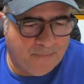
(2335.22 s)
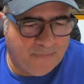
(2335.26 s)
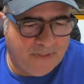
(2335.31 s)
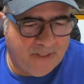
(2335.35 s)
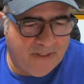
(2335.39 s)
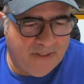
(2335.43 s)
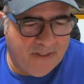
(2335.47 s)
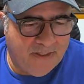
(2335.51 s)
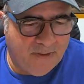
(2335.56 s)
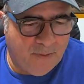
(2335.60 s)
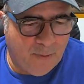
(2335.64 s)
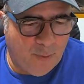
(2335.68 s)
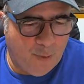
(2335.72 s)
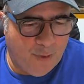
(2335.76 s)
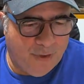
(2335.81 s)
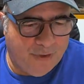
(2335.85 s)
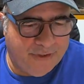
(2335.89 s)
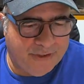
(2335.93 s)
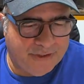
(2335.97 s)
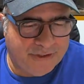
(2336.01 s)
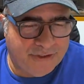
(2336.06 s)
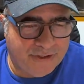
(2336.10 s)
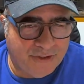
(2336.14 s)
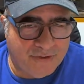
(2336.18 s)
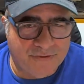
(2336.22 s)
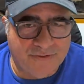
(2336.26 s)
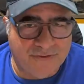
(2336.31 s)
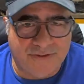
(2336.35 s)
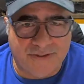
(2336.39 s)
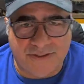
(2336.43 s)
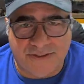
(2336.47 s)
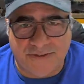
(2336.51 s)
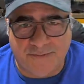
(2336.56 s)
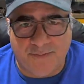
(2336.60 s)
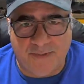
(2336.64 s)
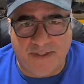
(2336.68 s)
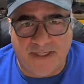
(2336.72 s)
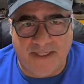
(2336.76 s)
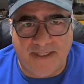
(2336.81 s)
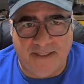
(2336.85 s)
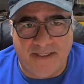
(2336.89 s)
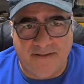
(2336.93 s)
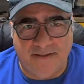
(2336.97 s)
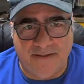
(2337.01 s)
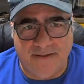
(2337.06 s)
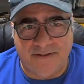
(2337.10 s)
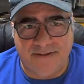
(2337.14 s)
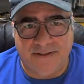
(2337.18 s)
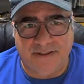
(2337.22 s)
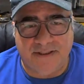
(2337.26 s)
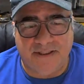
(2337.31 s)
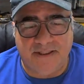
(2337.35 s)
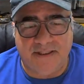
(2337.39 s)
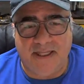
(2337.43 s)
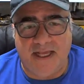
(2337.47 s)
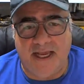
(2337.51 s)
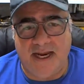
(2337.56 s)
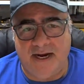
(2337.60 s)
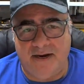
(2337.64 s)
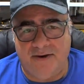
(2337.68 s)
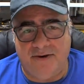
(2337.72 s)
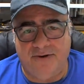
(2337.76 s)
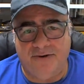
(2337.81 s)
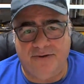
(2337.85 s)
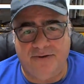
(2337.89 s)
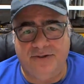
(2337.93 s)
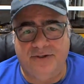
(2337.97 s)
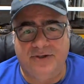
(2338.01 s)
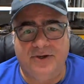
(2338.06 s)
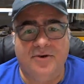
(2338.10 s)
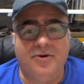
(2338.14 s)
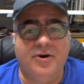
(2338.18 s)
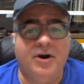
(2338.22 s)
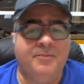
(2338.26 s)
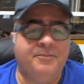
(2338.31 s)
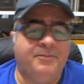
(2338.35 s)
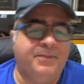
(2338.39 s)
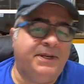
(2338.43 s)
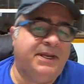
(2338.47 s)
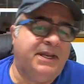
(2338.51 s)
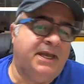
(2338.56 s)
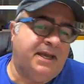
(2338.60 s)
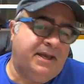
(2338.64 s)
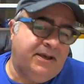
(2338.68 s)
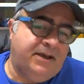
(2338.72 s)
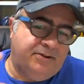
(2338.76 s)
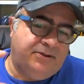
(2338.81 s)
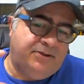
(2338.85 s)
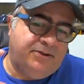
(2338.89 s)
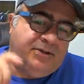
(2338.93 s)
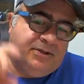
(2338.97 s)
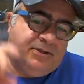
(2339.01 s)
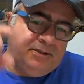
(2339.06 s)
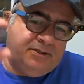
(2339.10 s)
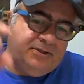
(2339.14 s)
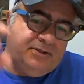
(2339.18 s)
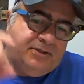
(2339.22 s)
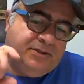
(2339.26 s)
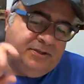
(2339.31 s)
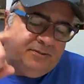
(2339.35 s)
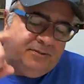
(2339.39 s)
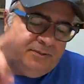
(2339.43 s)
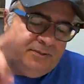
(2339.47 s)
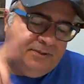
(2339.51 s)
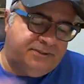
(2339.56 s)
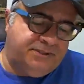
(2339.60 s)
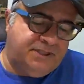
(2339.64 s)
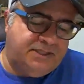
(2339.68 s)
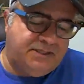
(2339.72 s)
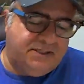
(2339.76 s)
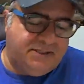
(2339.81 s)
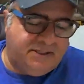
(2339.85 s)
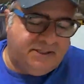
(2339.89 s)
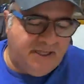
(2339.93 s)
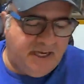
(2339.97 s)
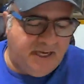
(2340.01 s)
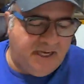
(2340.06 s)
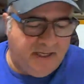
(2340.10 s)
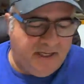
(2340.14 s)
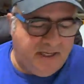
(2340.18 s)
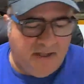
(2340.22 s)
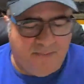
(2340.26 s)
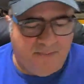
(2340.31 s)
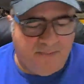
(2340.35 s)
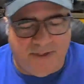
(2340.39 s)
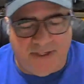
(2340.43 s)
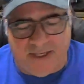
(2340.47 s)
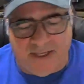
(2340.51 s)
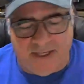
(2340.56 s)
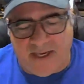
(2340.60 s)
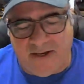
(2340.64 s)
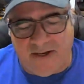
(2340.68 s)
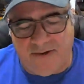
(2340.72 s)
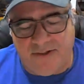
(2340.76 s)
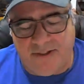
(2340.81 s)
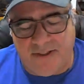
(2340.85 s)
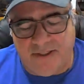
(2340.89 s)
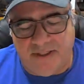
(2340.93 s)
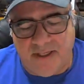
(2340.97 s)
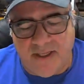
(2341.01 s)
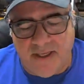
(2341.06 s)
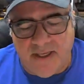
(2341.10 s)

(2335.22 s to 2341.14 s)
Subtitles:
Where it shows the speed, there's a little arrow. You can go up and down. You can set the dial up and down, and